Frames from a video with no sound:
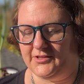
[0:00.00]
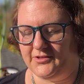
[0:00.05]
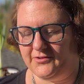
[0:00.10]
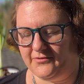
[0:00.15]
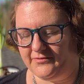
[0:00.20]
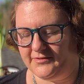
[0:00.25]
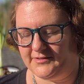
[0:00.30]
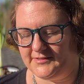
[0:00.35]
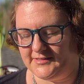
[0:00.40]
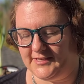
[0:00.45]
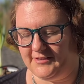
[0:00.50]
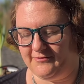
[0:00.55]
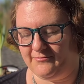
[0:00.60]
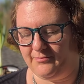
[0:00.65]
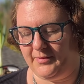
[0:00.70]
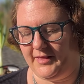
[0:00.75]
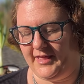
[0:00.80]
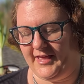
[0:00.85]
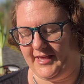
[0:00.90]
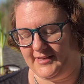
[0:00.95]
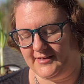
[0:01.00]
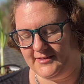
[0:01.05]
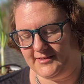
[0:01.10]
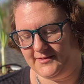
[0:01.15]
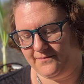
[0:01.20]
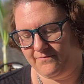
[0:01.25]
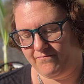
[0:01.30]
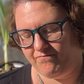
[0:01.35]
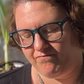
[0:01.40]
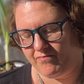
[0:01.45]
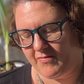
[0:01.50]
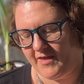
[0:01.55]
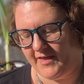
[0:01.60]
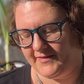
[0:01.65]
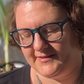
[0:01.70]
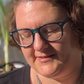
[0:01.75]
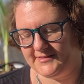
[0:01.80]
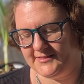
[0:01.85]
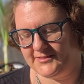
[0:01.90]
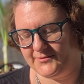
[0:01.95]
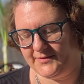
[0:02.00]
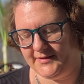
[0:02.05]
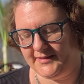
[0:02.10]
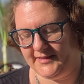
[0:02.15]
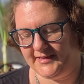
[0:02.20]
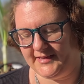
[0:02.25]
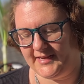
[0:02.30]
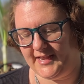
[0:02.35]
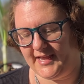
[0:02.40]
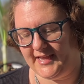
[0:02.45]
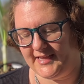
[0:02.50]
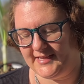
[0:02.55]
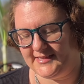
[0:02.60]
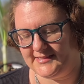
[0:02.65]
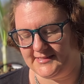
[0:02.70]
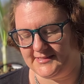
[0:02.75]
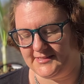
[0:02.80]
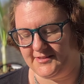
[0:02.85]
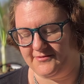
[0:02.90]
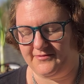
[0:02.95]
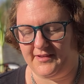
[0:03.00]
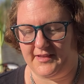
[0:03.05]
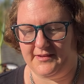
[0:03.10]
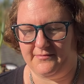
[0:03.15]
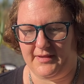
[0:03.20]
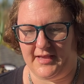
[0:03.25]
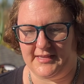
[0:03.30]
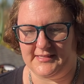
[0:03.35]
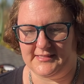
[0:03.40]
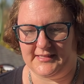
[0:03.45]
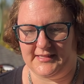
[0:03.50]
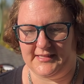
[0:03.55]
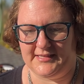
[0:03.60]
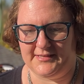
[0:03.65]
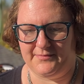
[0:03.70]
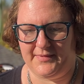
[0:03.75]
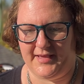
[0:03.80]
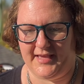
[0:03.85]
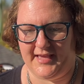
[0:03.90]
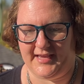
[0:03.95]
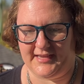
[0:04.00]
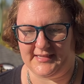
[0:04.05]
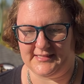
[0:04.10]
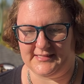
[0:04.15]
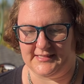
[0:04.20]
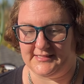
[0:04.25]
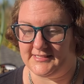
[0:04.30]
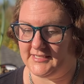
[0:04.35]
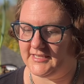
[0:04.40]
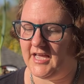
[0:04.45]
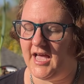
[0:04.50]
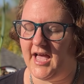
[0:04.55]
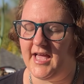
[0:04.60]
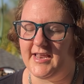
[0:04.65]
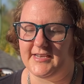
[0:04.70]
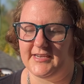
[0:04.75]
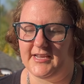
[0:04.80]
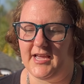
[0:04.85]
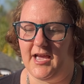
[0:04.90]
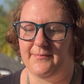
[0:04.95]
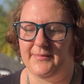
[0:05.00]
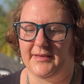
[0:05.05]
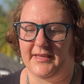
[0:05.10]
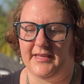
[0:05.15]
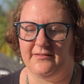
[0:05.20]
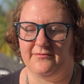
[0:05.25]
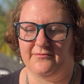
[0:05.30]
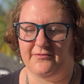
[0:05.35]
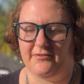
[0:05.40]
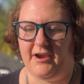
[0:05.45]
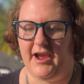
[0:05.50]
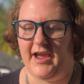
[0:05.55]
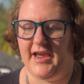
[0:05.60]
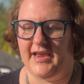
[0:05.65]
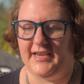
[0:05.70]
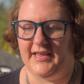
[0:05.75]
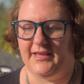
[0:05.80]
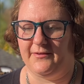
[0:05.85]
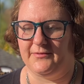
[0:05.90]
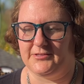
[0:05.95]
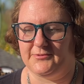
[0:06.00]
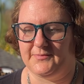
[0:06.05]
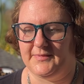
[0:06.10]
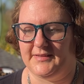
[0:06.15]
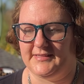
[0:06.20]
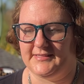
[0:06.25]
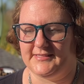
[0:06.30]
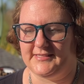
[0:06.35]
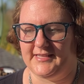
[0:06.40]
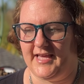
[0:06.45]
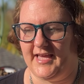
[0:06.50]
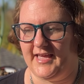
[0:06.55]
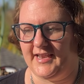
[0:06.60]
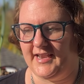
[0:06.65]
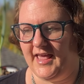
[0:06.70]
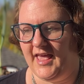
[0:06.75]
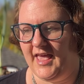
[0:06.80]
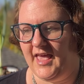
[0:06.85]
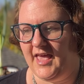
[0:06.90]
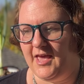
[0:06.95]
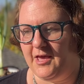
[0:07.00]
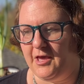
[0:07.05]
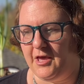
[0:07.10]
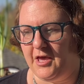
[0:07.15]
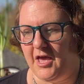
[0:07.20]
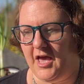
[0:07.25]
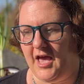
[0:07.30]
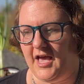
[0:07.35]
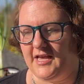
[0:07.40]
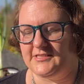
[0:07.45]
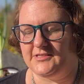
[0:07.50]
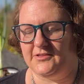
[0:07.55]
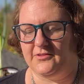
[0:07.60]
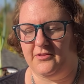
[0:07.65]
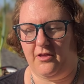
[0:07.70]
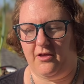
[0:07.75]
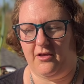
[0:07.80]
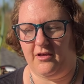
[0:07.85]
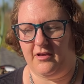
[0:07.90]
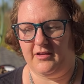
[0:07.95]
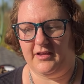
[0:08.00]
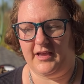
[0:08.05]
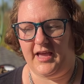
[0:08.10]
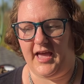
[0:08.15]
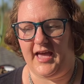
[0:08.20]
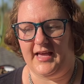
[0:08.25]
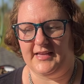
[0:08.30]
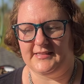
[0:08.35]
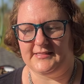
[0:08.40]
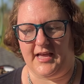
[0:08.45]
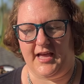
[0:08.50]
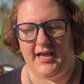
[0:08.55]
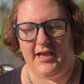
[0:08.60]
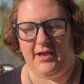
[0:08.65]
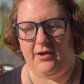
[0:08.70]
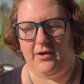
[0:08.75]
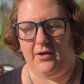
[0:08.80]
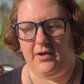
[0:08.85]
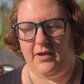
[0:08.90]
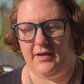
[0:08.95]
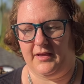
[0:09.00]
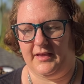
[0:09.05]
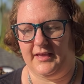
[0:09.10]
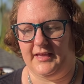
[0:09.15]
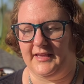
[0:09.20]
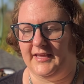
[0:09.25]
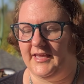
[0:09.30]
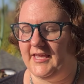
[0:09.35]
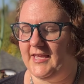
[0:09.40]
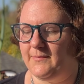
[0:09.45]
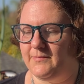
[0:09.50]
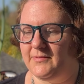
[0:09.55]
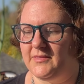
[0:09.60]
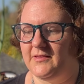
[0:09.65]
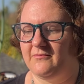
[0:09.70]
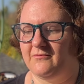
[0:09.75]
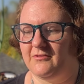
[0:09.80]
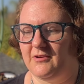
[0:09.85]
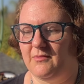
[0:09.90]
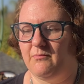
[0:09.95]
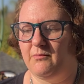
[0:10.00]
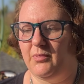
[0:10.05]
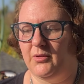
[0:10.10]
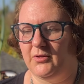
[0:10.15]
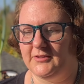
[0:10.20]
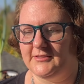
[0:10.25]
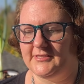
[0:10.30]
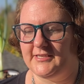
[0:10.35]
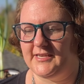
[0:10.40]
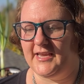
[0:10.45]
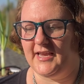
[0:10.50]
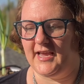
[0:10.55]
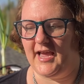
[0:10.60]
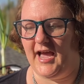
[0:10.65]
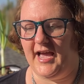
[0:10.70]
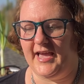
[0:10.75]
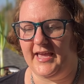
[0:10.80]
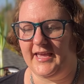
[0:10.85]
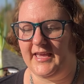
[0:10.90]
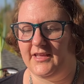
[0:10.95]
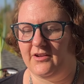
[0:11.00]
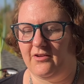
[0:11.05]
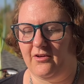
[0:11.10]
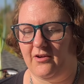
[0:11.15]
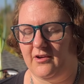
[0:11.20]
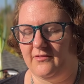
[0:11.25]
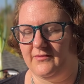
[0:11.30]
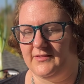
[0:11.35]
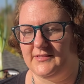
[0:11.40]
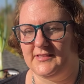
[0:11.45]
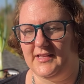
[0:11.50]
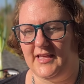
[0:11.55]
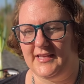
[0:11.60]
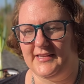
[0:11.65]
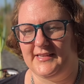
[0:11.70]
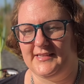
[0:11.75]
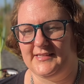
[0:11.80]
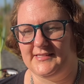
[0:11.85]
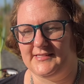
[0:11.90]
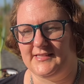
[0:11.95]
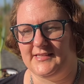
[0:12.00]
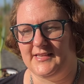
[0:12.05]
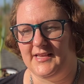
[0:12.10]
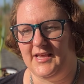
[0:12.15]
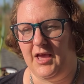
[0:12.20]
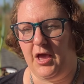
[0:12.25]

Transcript: Loose Leaf Blend. And this is really nice. It's a fun mesclun mix. It's a cut and come again variety, which means that as long as I can keep them from bolting, I can harvest lettuce